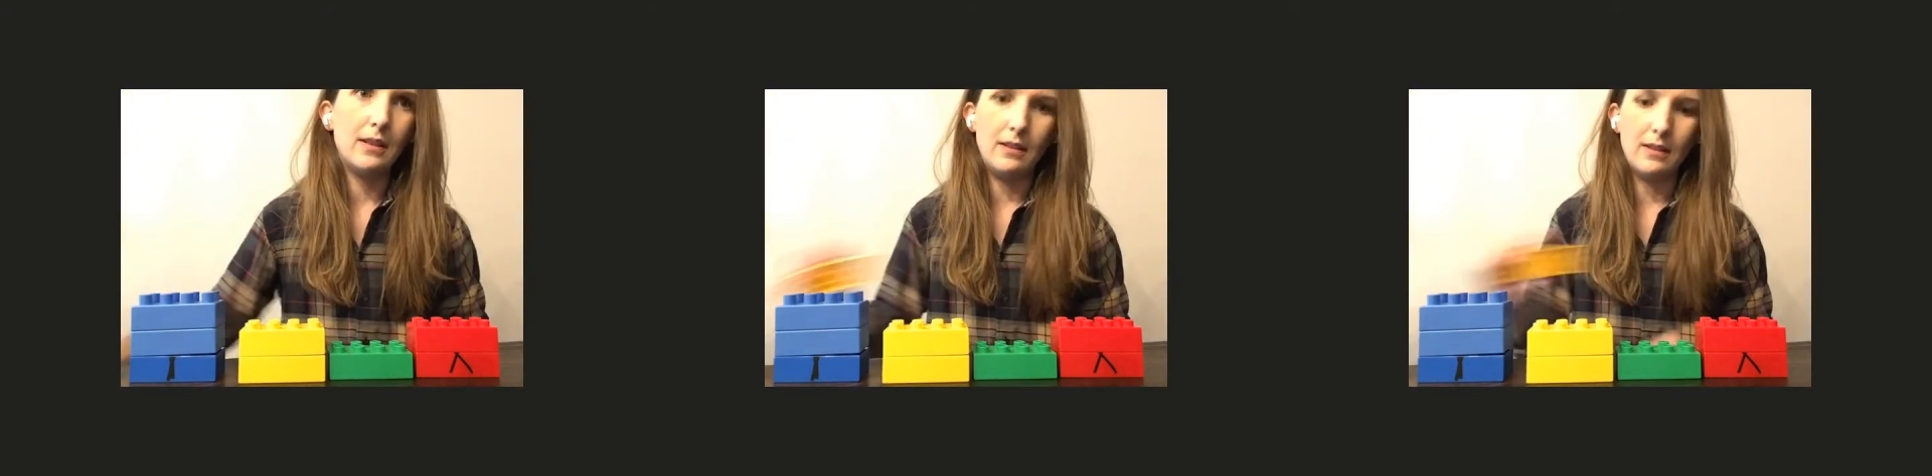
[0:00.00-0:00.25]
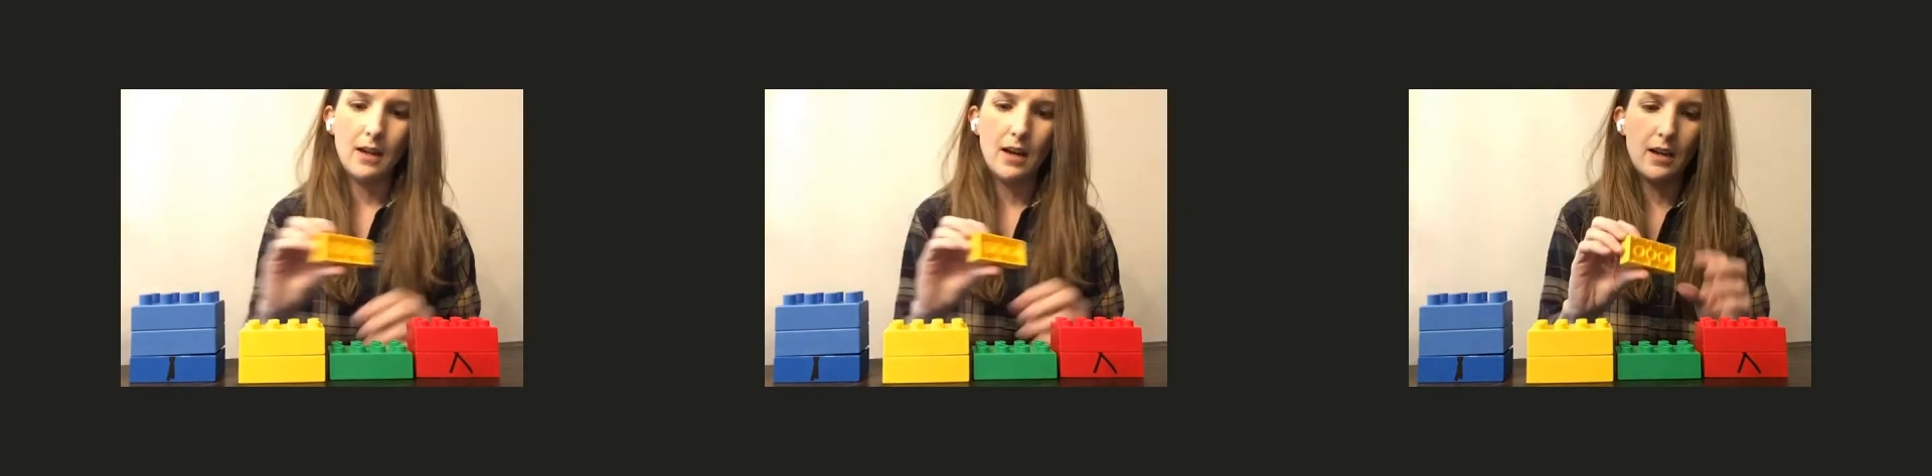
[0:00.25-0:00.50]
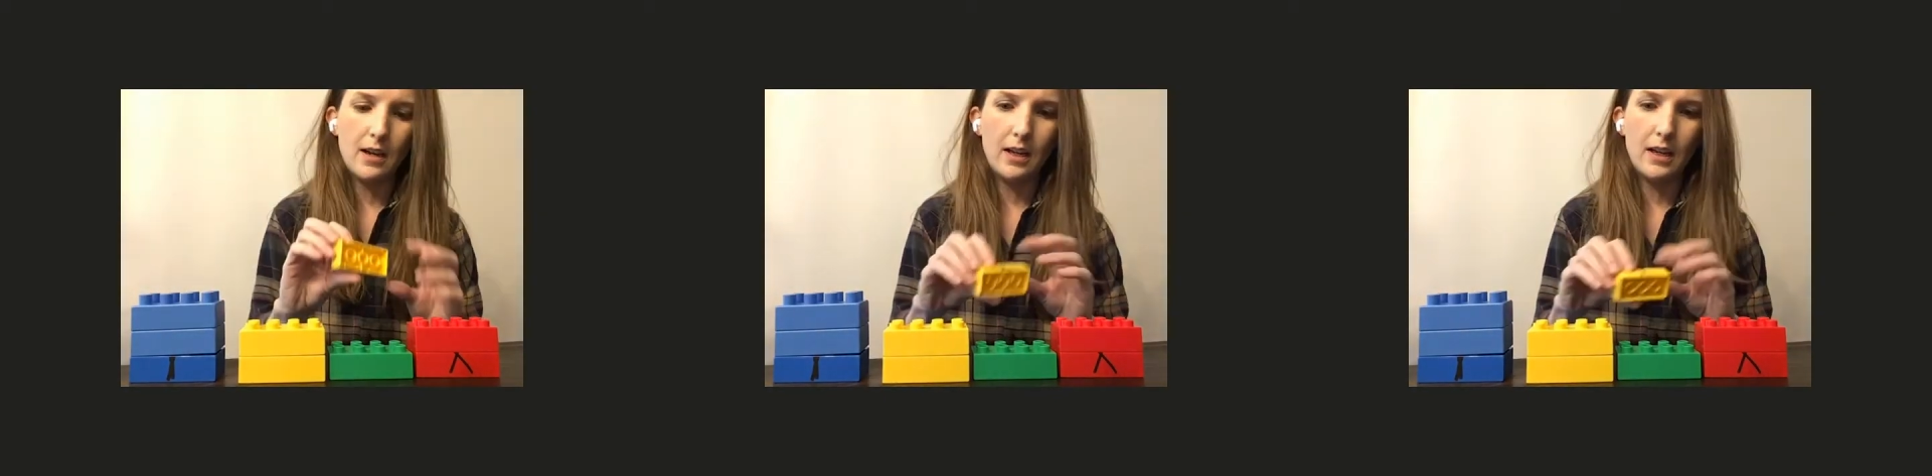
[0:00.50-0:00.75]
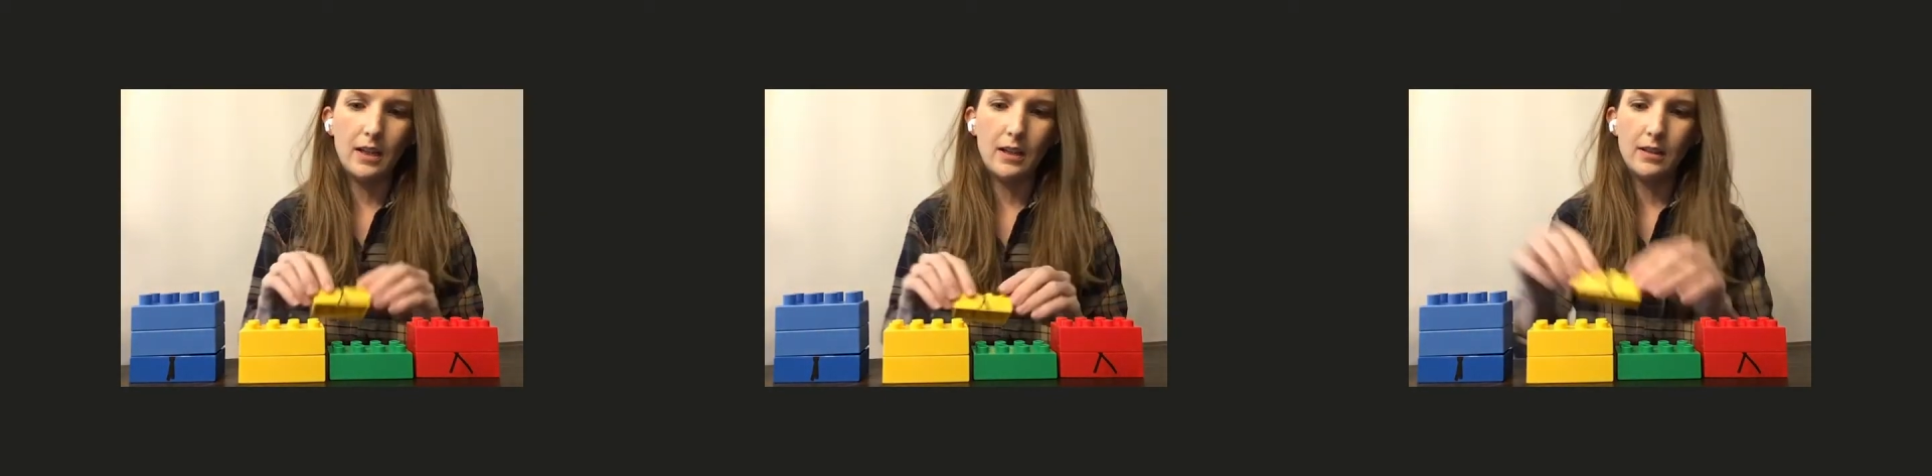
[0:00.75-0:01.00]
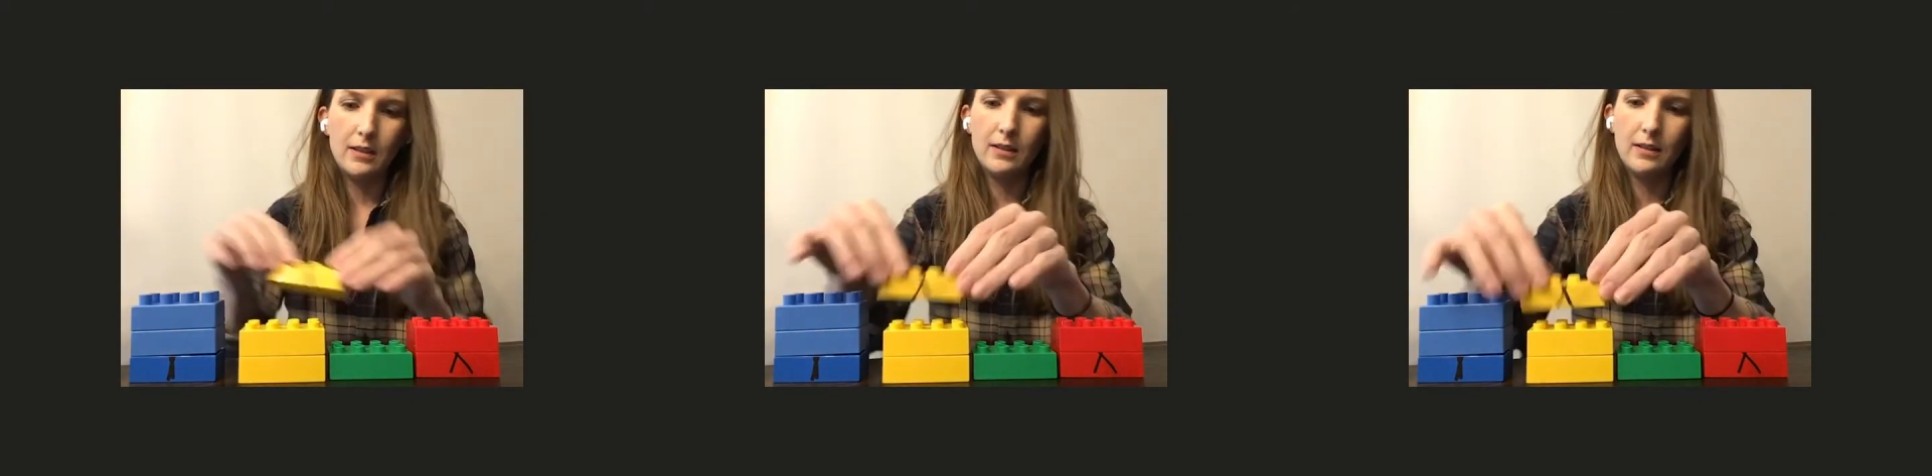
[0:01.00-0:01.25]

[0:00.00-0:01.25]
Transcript: 9.